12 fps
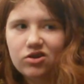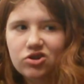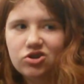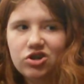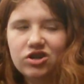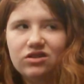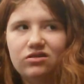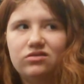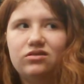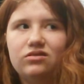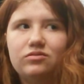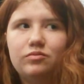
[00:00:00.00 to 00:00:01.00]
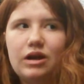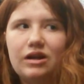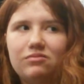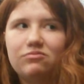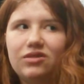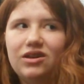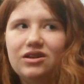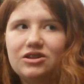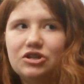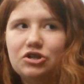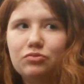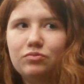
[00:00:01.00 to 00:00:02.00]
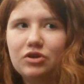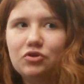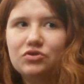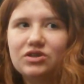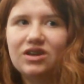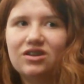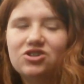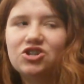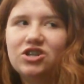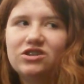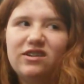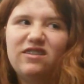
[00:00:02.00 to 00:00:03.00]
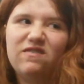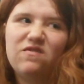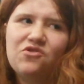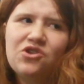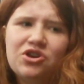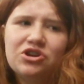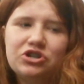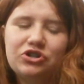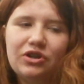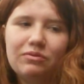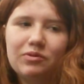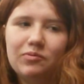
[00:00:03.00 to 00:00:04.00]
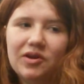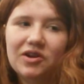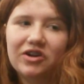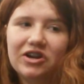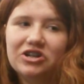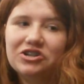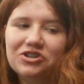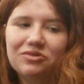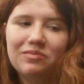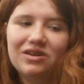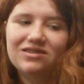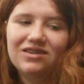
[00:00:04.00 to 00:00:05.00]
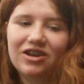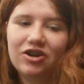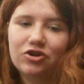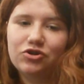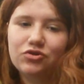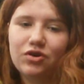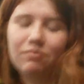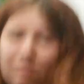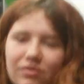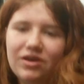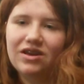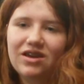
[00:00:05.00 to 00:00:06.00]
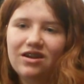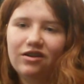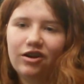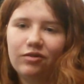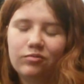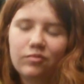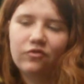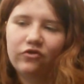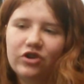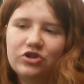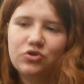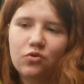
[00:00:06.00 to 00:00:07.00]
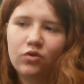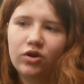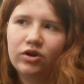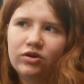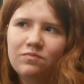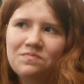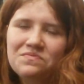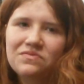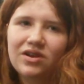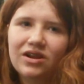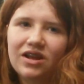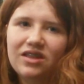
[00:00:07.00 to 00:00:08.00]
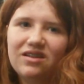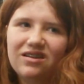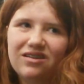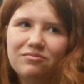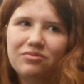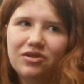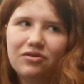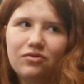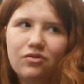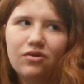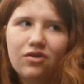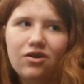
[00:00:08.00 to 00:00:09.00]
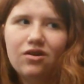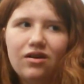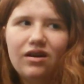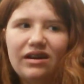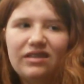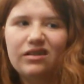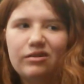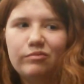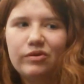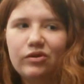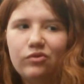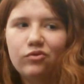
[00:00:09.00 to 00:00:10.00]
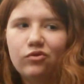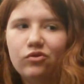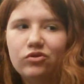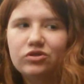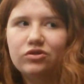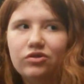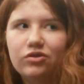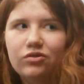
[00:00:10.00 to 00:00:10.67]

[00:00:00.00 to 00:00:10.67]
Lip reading: she has inspired me to do music. She's let me play her instruments like her trumpet or French horn, and I think it'd be cool to